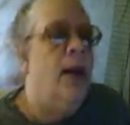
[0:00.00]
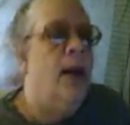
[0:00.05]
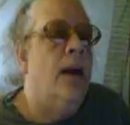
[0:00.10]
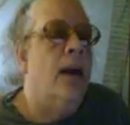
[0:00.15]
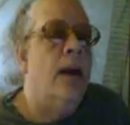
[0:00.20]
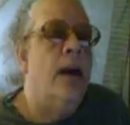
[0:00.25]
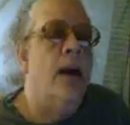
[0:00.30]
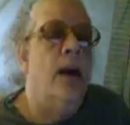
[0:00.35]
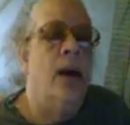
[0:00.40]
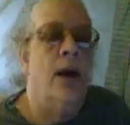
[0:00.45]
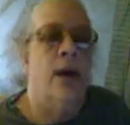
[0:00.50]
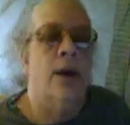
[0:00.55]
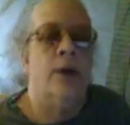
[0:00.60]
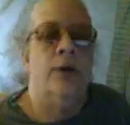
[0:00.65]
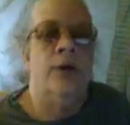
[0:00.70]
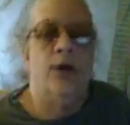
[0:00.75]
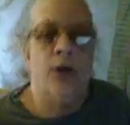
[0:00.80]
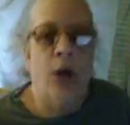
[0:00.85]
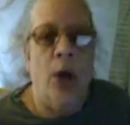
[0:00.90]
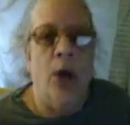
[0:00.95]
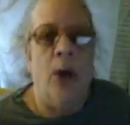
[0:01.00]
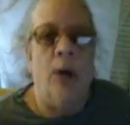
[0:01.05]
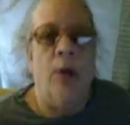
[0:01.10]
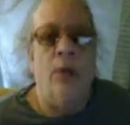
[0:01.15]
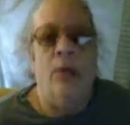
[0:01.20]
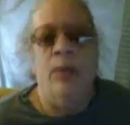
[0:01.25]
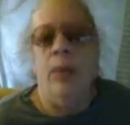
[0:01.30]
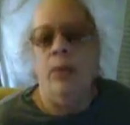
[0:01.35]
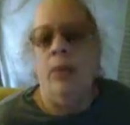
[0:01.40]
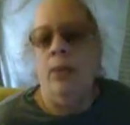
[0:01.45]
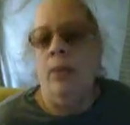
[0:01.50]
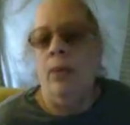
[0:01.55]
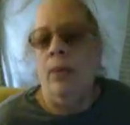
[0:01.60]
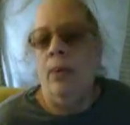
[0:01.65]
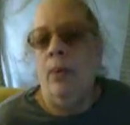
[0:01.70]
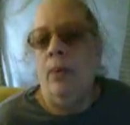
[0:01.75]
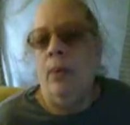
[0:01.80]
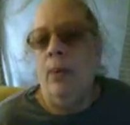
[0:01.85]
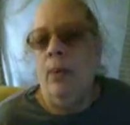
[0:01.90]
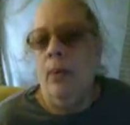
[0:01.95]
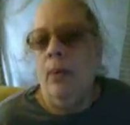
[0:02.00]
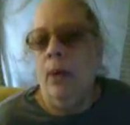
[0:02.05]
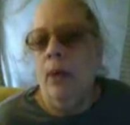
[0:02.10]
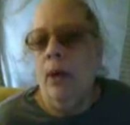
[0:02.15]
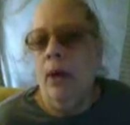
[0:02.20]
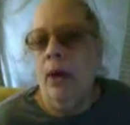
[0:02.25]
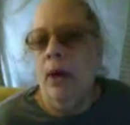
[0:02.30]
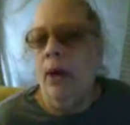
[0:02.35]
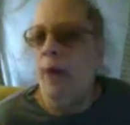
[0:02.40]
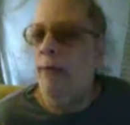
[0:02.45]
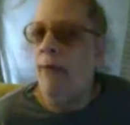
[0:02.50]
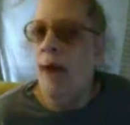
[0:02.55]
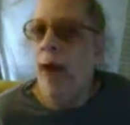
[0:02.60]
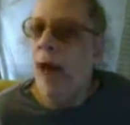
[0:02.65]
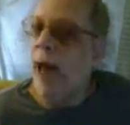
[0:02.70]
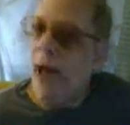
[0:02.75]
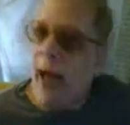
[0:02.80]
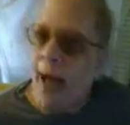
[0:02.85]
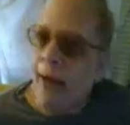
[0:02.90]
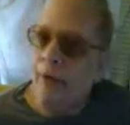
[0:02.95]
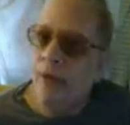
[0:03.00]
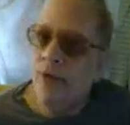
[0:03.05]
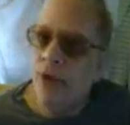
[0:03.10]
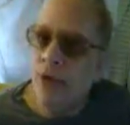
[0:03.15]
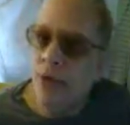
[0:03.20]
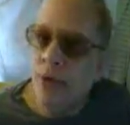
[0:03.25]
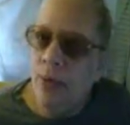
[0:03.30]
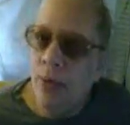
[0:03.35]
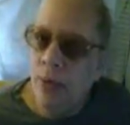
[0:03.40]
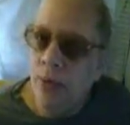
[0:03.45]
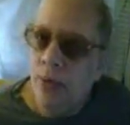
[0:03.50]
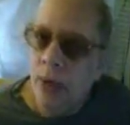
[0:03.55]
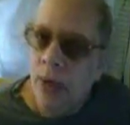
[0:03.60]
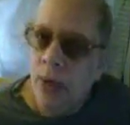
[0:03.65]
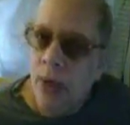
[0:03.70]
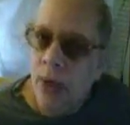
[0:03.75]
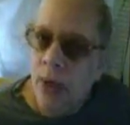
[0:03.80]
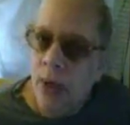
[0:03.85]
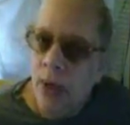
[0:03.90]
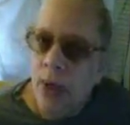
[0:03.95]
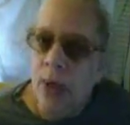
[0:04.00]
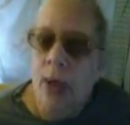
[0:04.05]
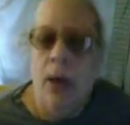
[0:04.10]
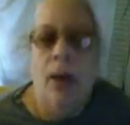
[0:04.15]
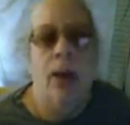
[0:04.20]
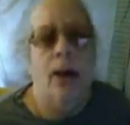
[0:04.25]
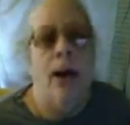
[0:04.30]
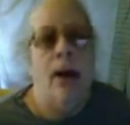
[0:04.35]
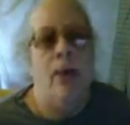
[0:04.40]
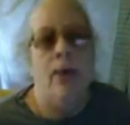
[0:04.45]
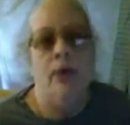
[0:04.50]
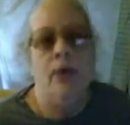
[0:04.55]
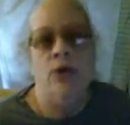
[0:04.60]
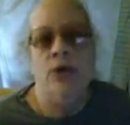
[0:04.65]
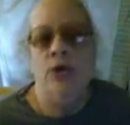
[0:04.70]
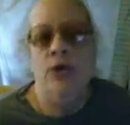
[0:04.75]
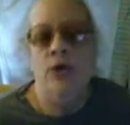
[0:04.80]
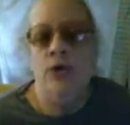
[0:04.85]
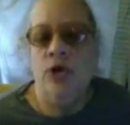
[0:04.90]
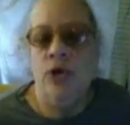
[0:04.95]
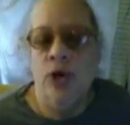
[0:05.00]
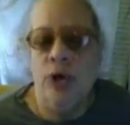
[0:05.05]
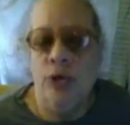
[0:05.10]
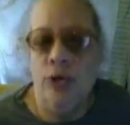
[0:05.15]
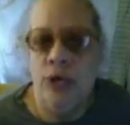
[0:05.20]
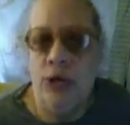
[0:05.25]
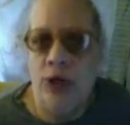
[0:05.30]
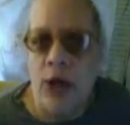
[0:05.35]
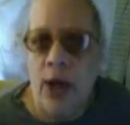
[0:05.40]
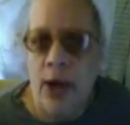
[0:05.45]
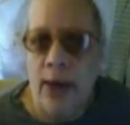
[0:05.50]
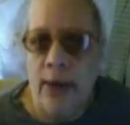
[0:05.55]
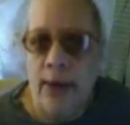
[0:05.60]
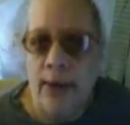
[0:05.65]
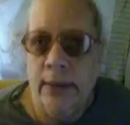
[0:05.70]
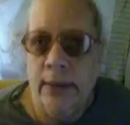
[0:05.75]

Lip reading: So, if I have to, I will choose Jill Stein.